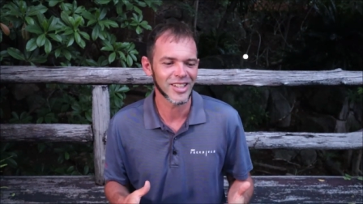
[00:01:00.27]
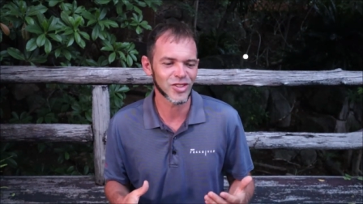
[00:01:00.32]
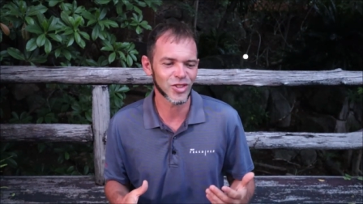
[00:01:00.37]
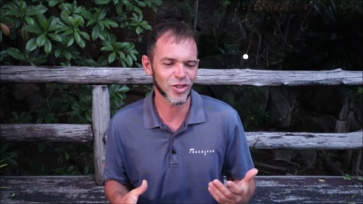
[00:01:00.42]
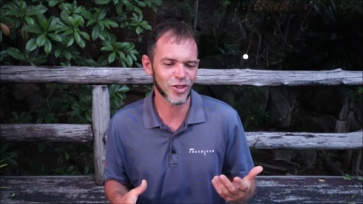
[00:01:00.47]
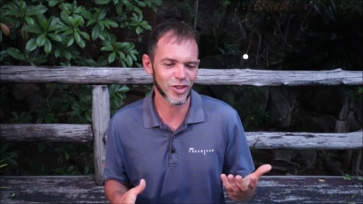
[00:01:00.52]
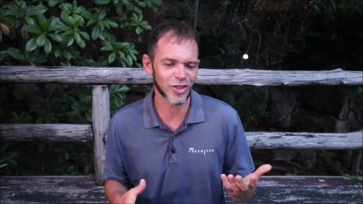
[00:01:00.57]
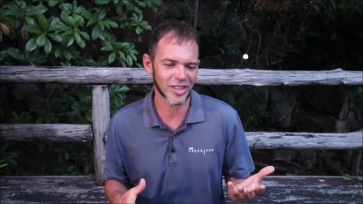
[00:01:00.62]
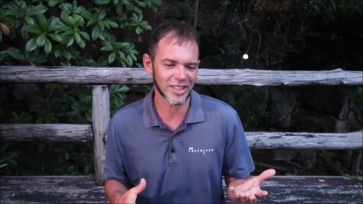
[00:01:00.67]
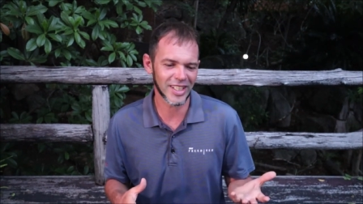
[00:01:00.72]

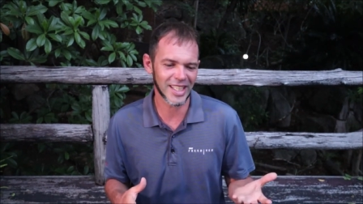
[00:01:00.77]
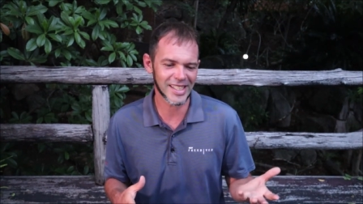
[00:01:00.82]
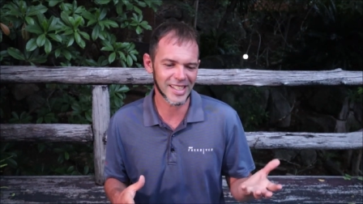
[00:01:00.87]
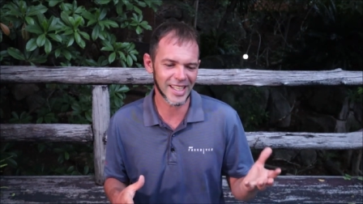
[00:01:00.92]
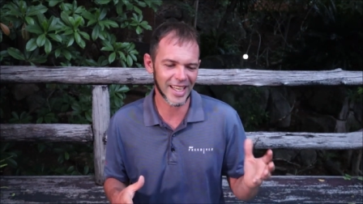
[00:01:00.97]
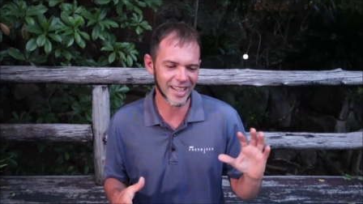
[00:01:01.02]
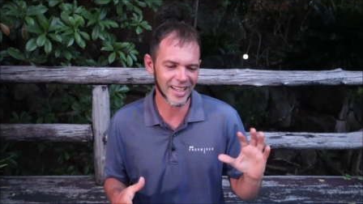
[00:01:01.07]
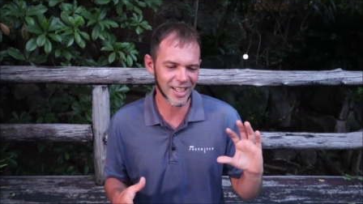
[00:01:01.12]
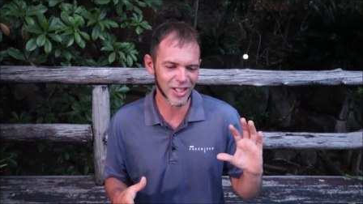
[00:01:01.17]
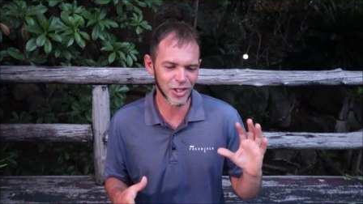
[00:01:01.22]
so
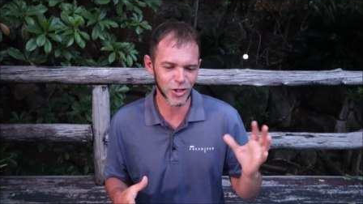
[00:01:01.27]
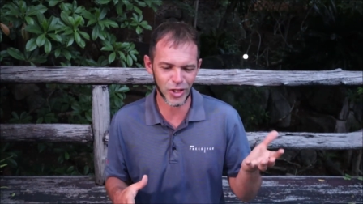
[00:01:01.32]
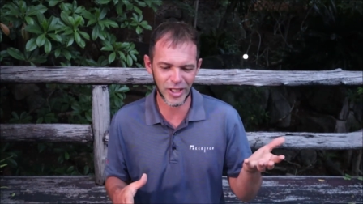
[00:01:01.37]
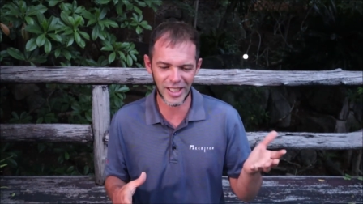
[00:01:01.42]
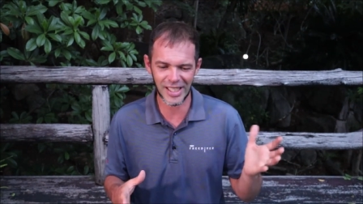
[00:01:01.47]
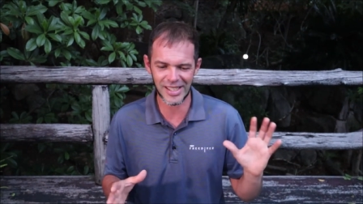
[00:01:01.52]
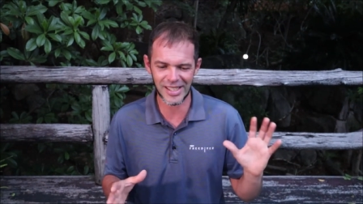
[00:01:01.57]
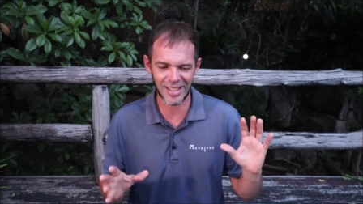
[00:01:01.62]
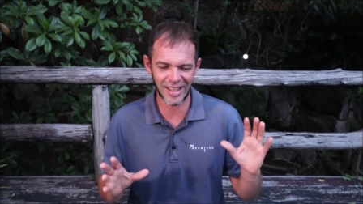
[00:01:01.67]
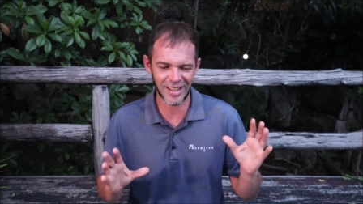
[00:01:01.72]
let's say
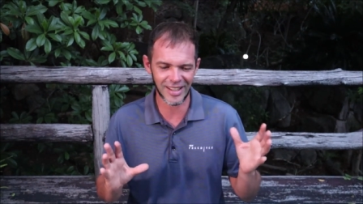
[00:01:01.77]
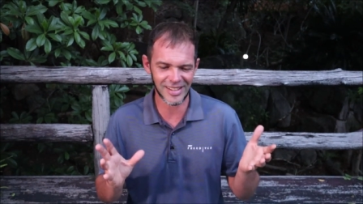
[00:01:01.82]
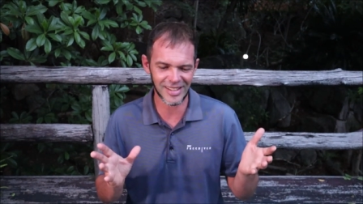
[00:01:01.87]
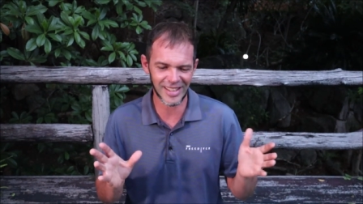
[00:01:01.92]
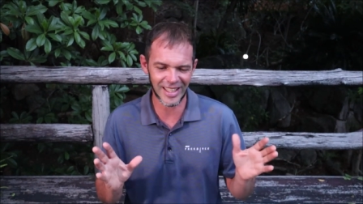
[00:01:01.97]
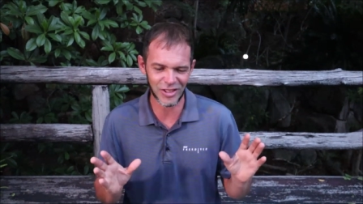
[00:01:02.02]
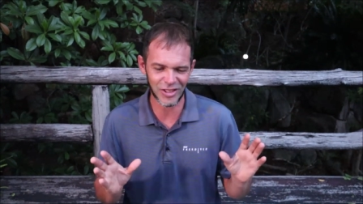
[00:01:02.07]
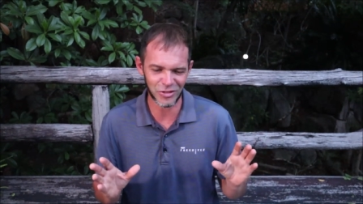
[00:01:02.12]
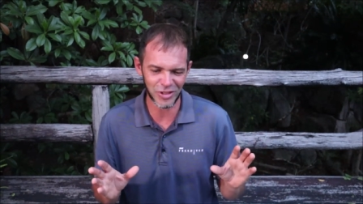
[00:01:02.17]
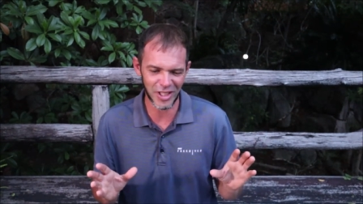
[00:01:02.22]
corona
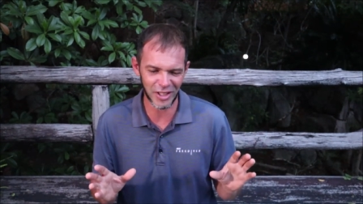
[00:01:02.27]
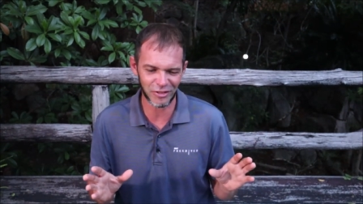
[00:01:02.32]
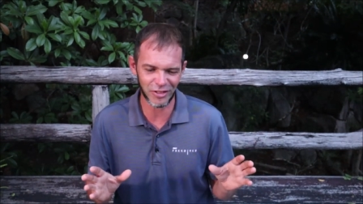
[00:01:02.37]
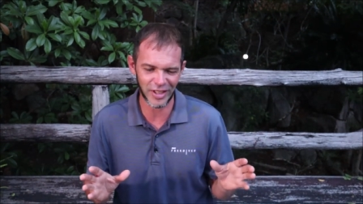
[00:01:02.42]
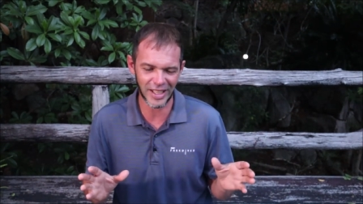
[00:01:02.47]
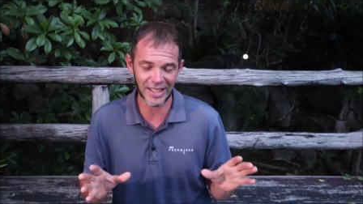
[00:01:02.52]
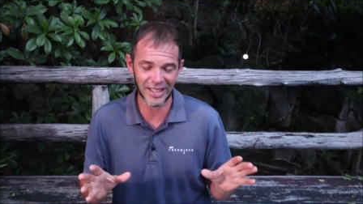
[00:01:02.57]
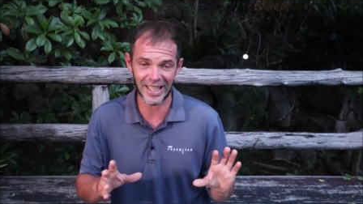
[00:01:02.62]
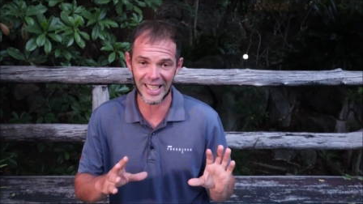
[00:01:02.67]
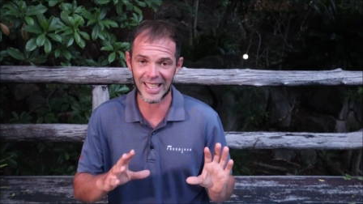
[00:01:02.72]
starts like
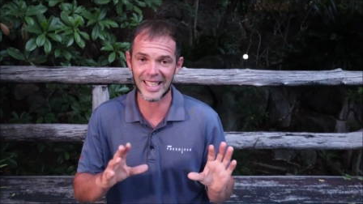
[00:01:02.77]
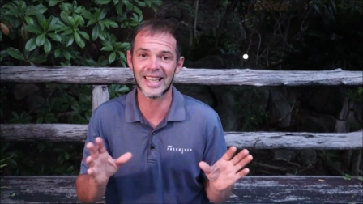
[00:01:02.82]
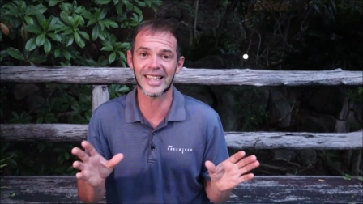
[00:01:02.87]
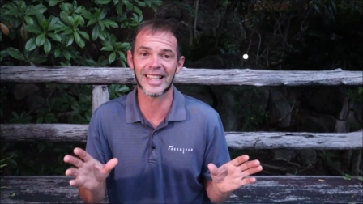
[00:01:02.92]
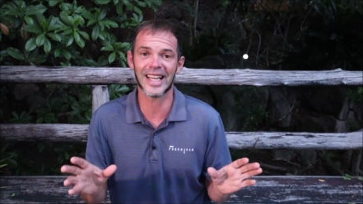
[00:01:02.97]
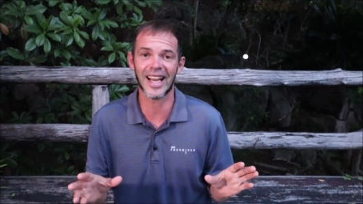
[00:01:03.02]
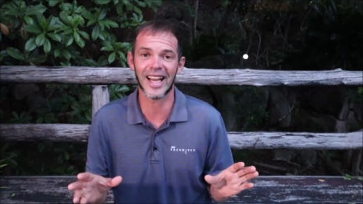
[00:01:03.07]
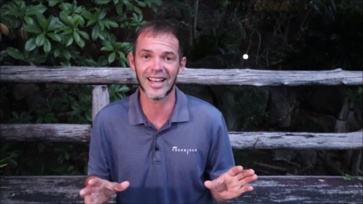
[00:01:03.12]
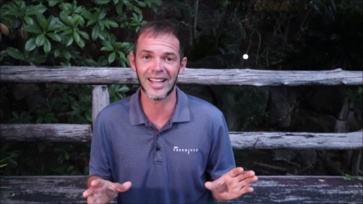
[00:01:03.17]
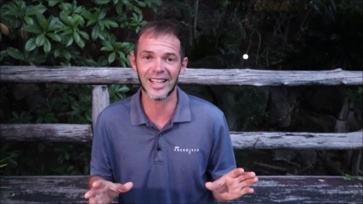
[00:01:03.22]
roughly like
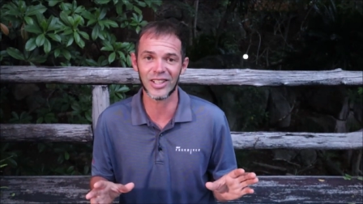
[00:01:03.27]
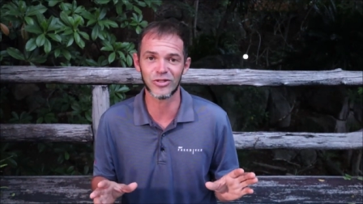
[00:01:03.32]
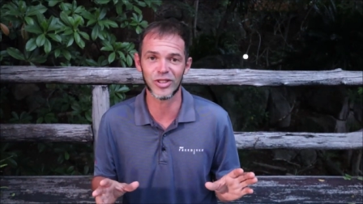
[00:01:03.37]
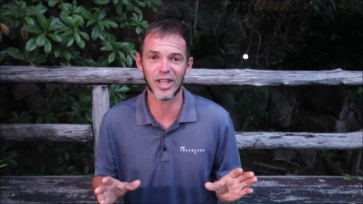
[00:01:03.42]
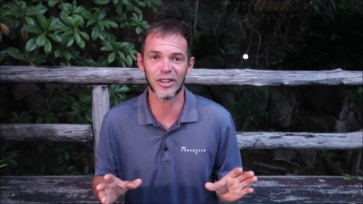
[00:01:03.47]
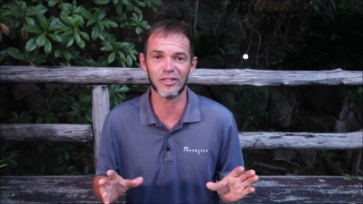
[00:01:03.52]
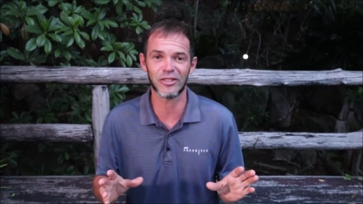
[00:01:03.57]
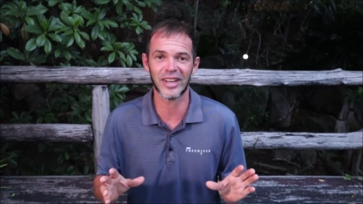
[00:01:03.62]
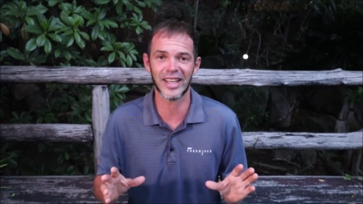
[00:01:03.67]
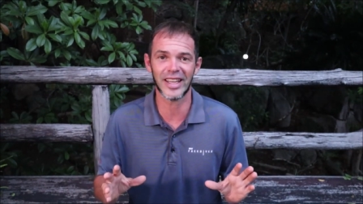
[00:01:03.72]
in Thailand
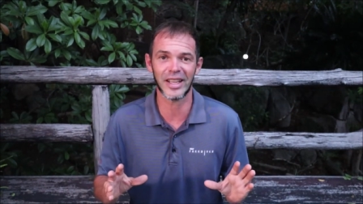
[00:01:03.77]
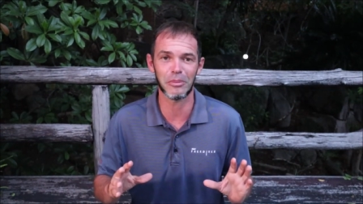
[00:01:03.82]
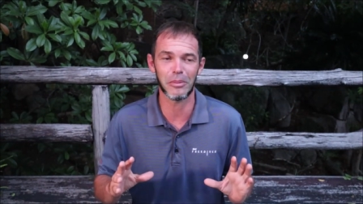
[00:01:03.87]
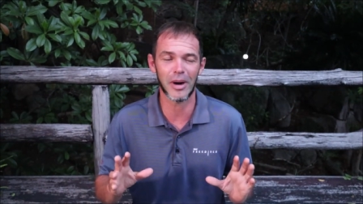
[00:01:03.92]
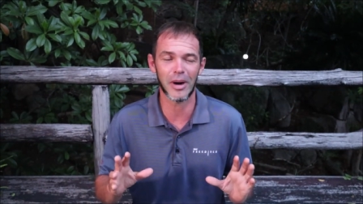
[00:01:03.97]
roughly